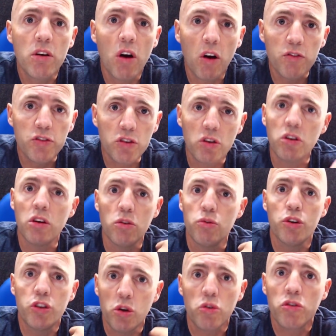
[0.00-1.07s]
obviously you
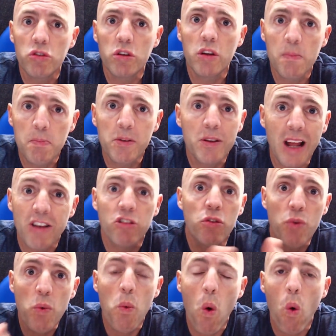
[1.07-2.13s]
reduce the potential
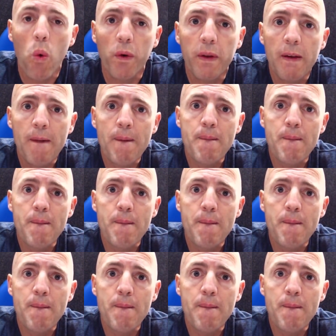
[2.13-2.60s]
reward.